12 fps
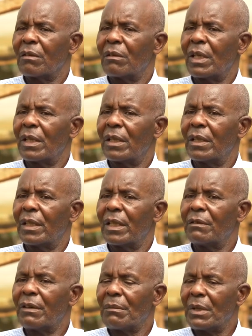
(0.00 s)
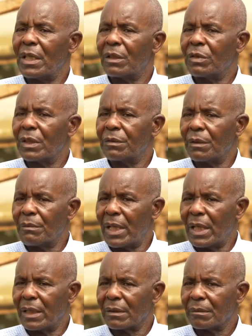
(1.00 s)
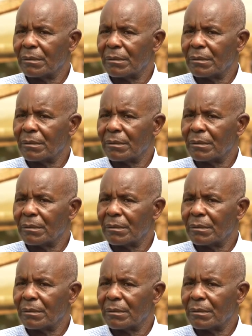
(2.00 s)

and vermiliquid from there.